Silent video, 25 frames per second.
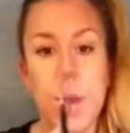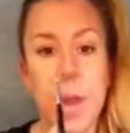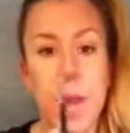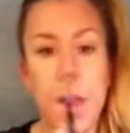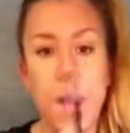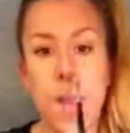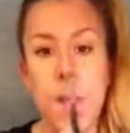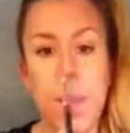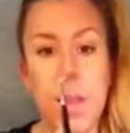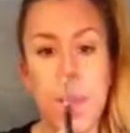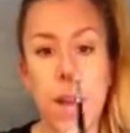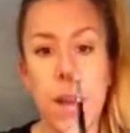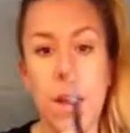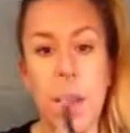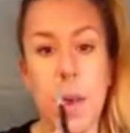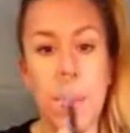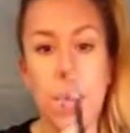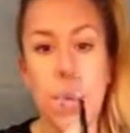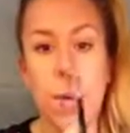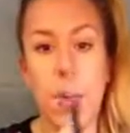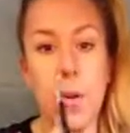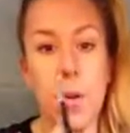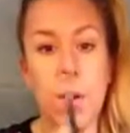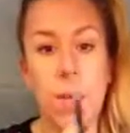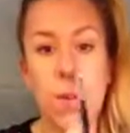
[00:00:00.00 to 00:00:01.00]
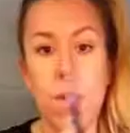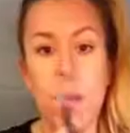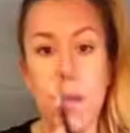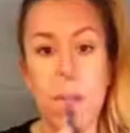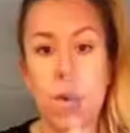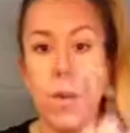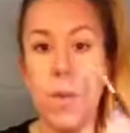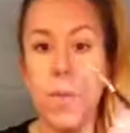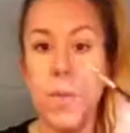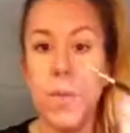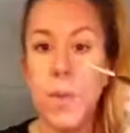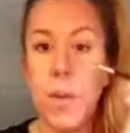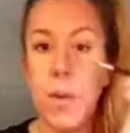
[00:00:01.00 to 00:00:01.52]
And then like up under
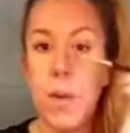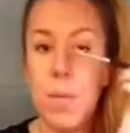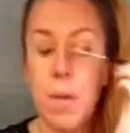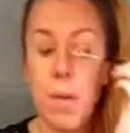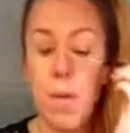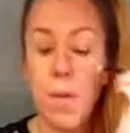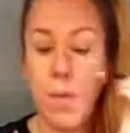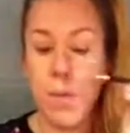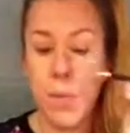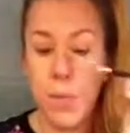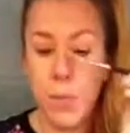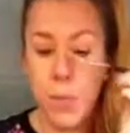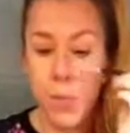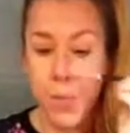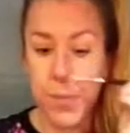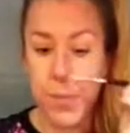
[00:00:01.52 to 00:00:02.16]
the tip of it.